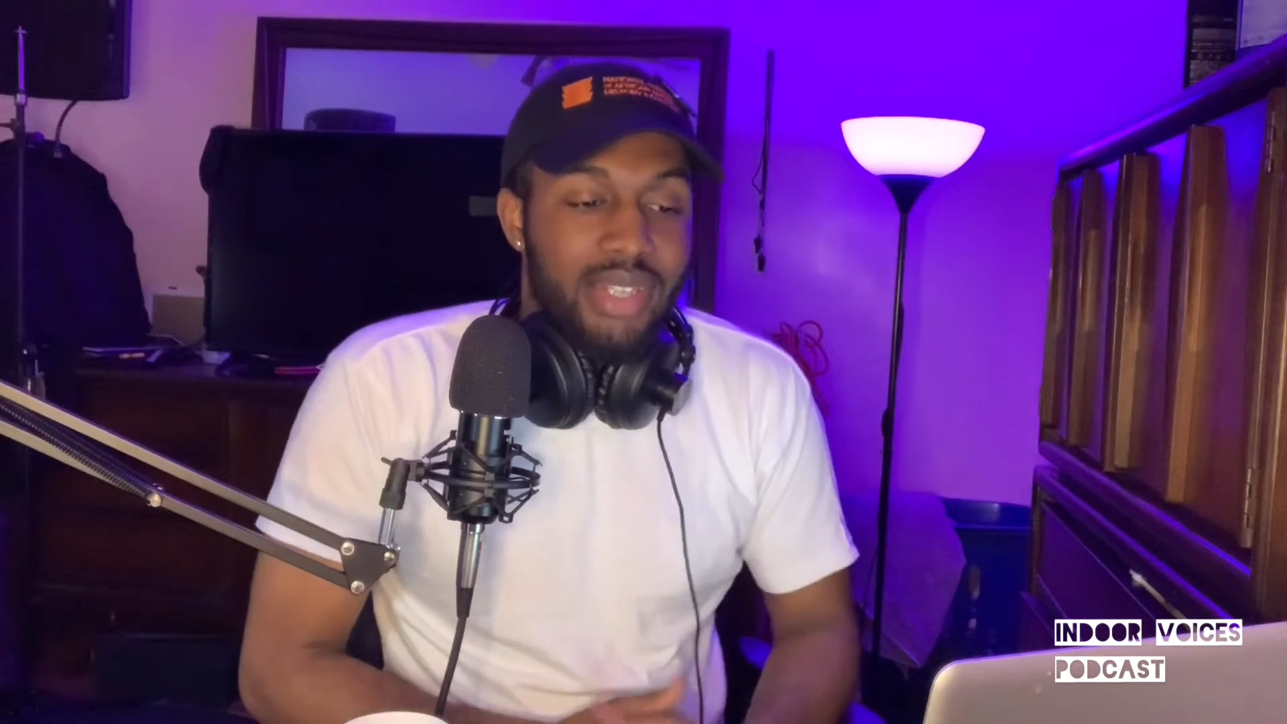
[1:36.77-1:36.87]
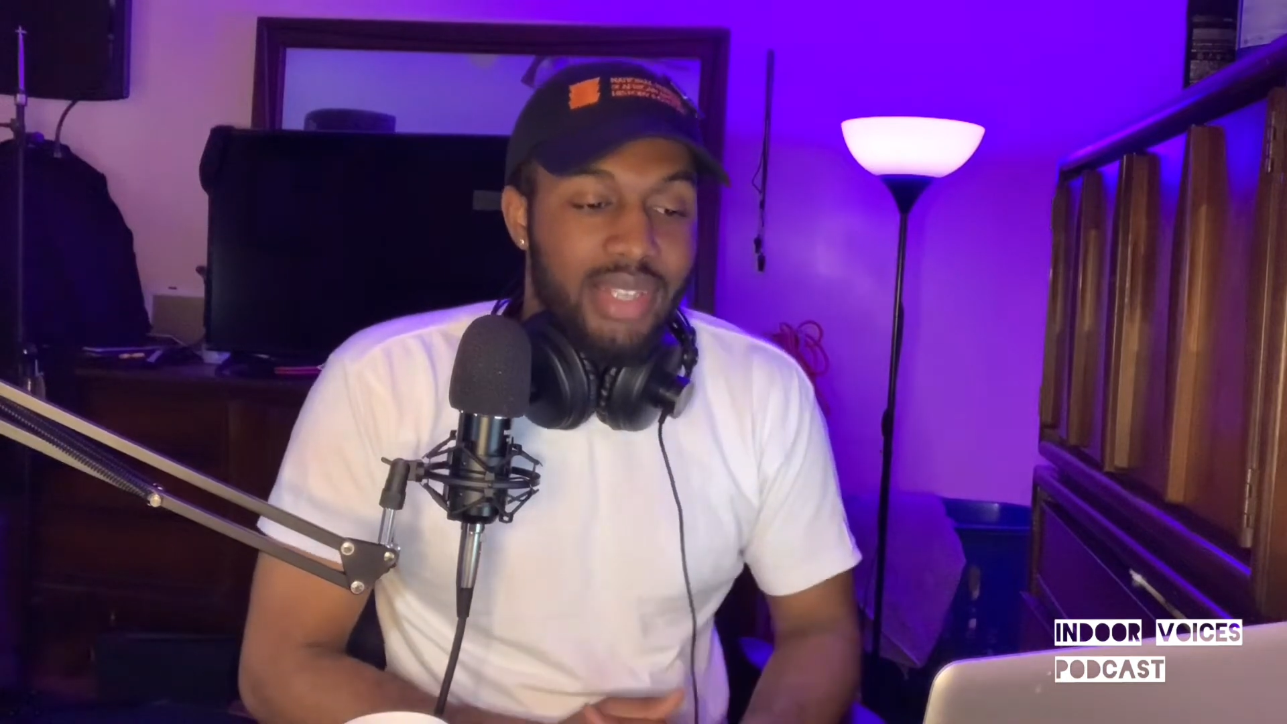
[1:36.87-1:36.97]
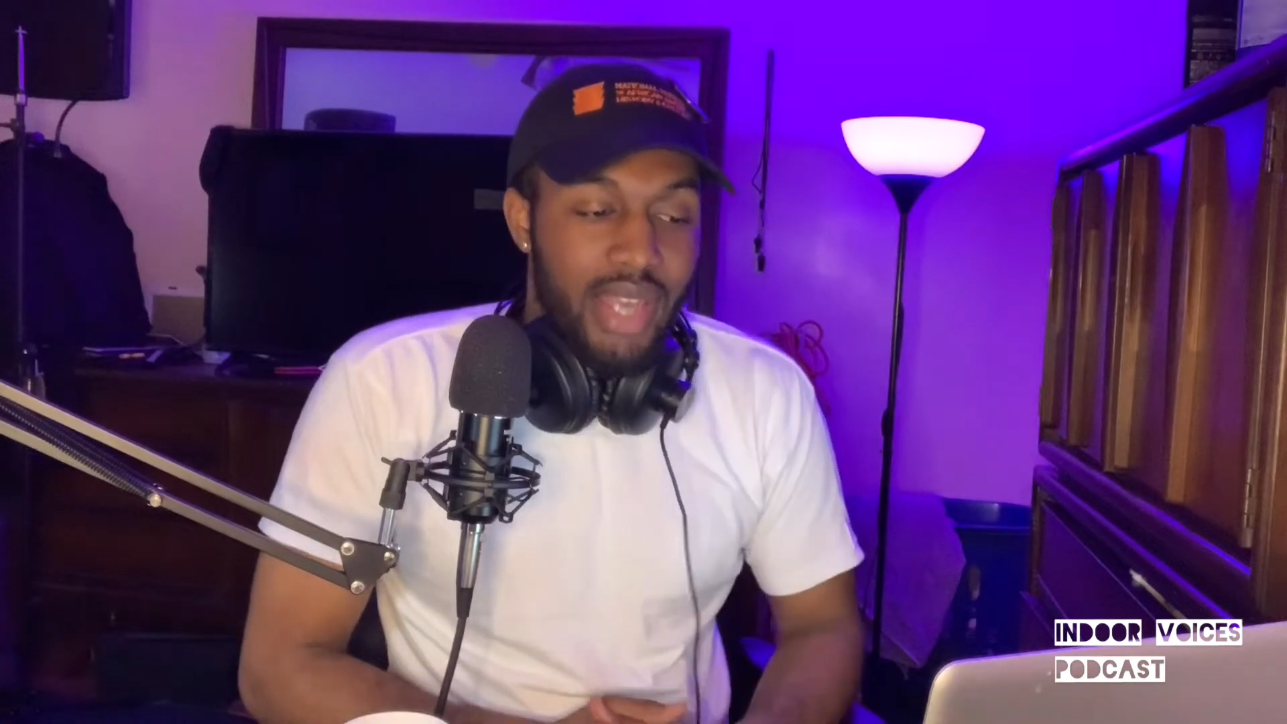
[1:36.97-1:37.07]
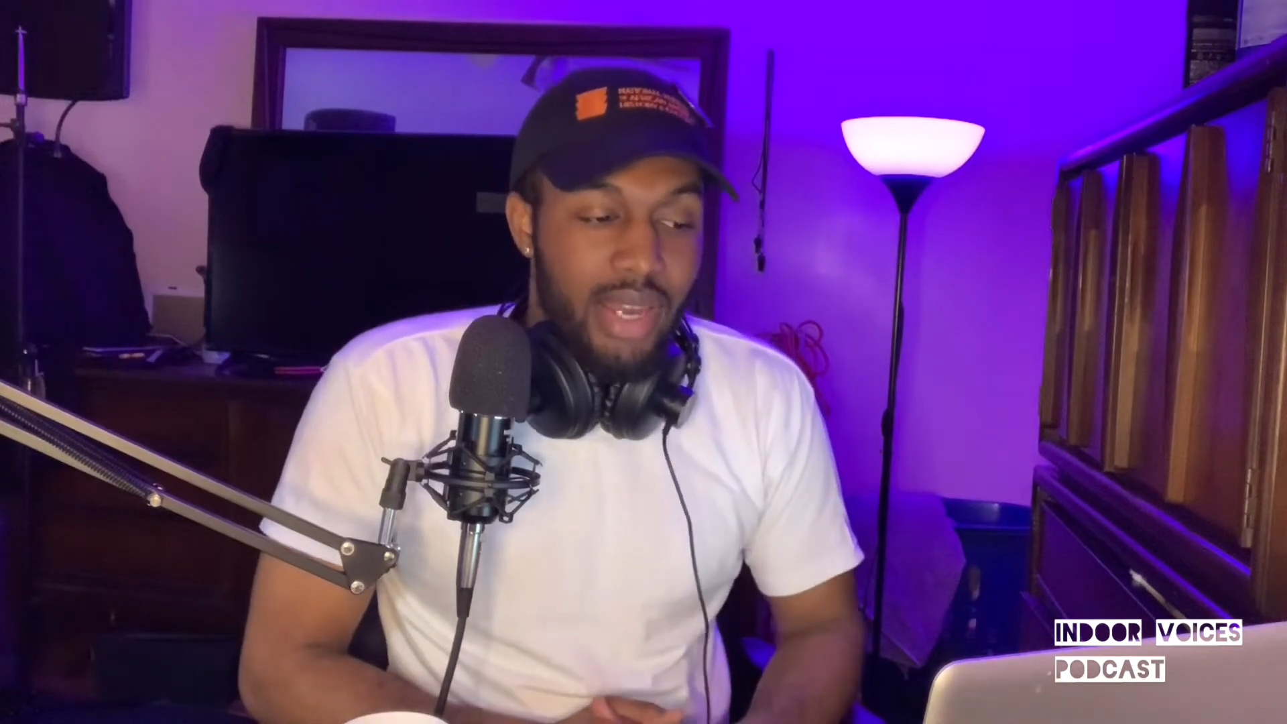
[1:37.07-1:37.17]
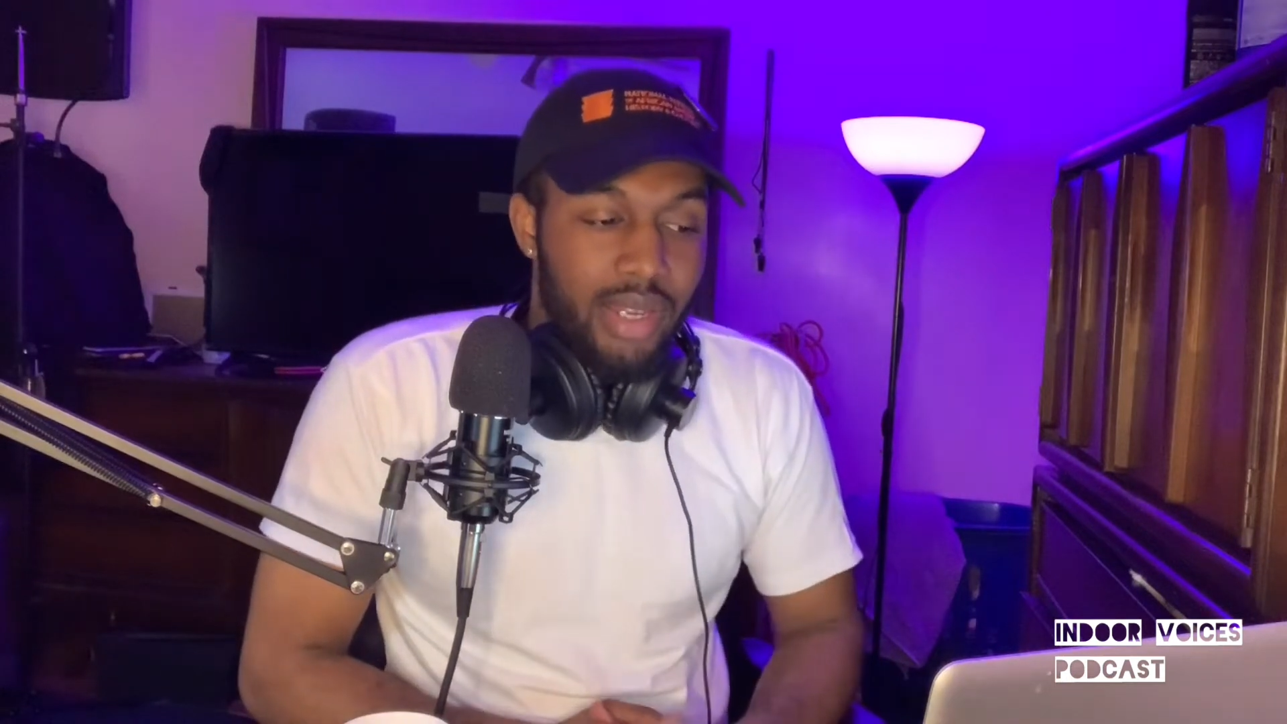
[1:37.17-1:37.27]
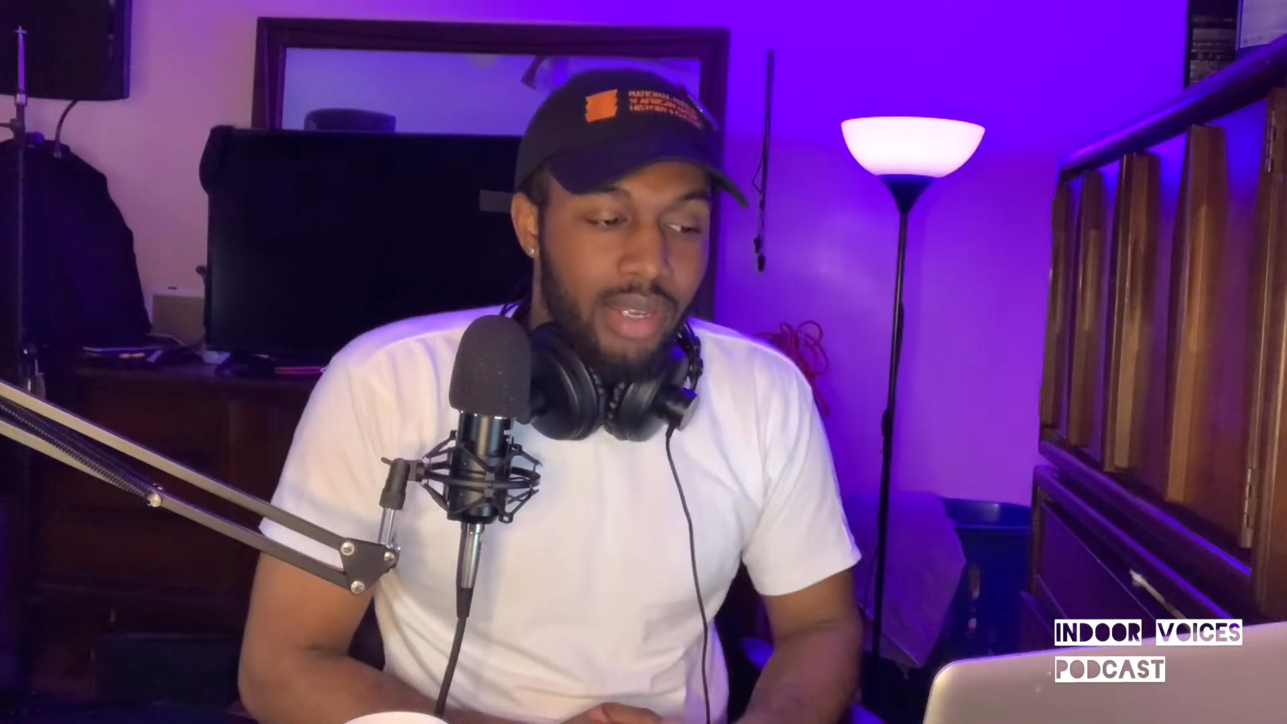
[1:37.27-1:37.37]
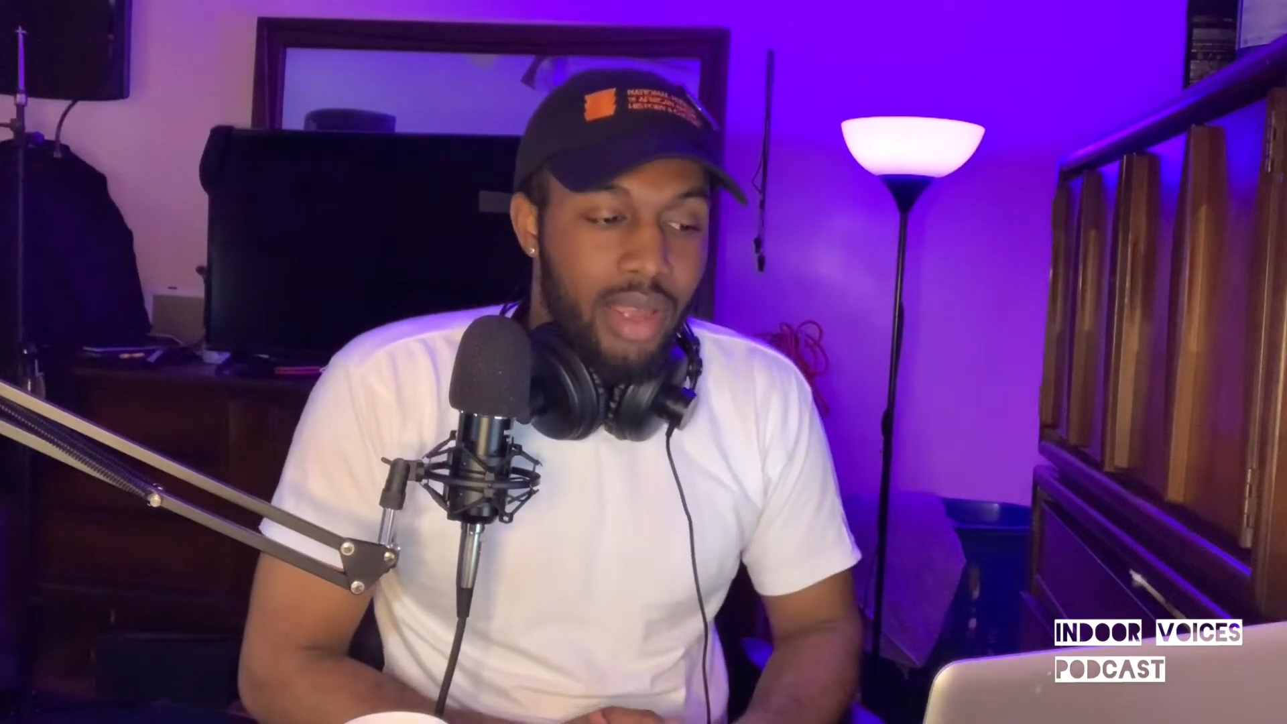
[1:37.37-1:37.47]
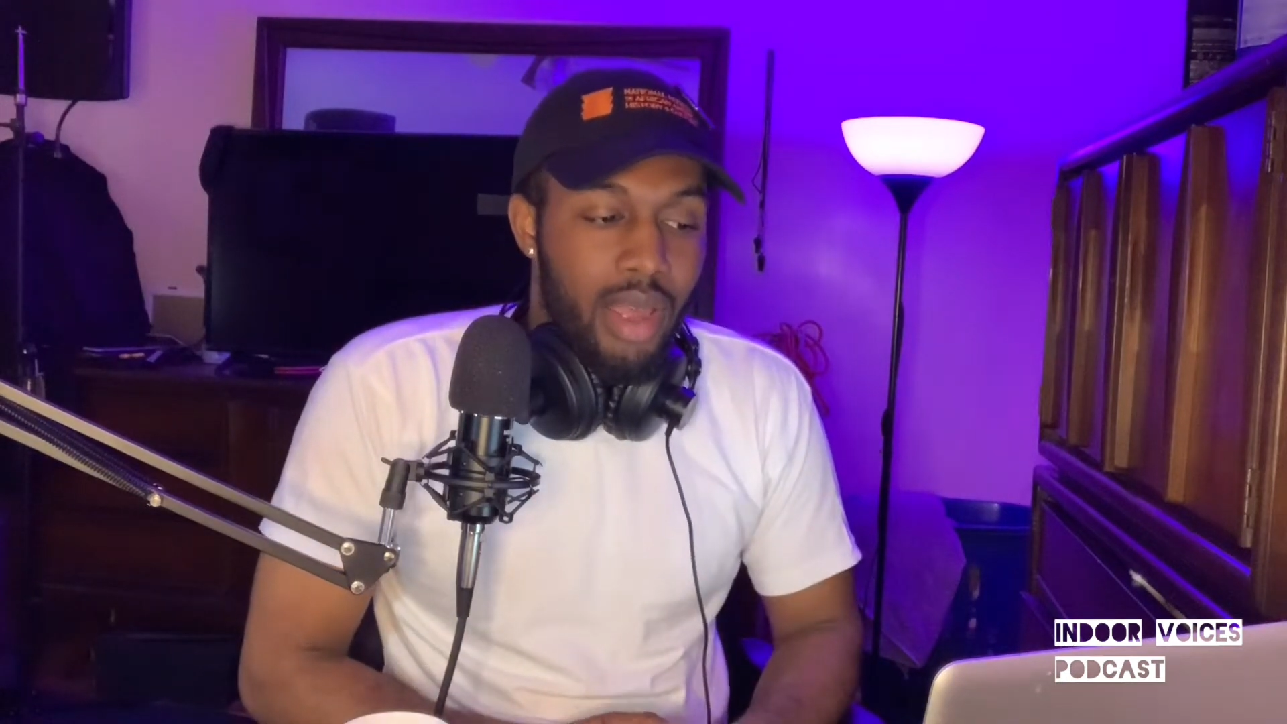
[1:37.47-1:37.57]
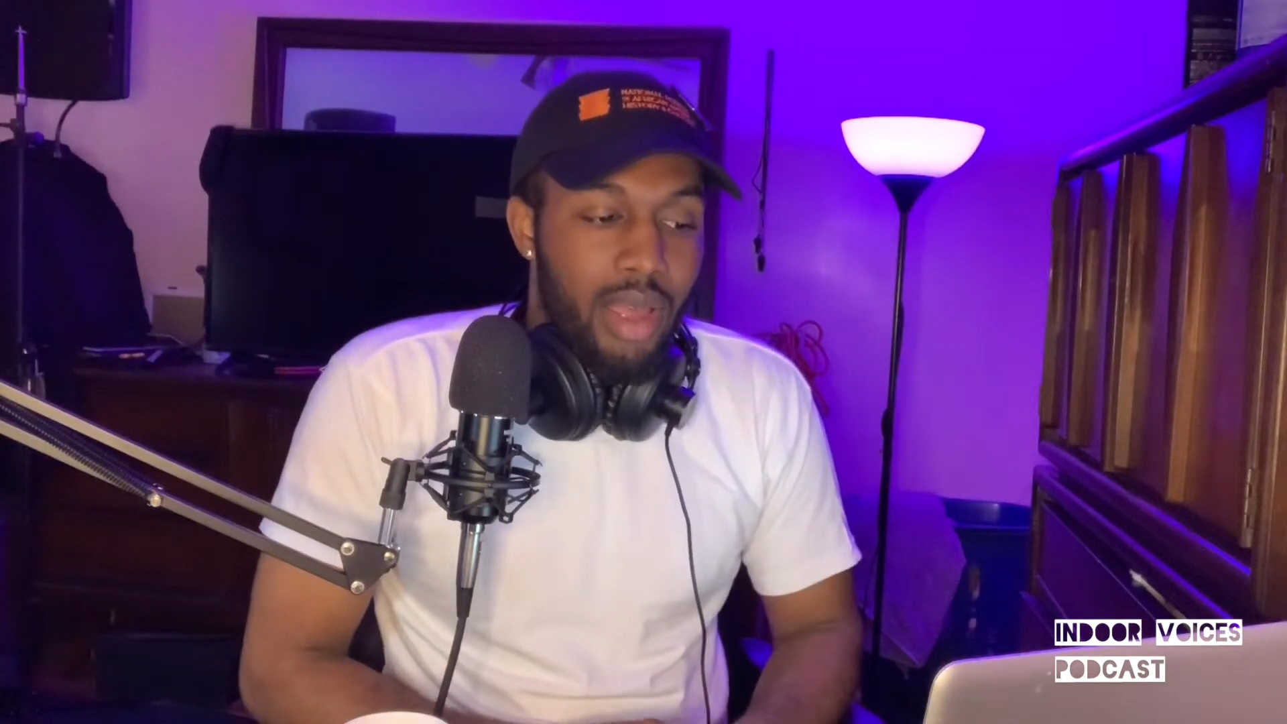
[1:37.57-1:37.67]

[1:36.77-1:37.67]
setting,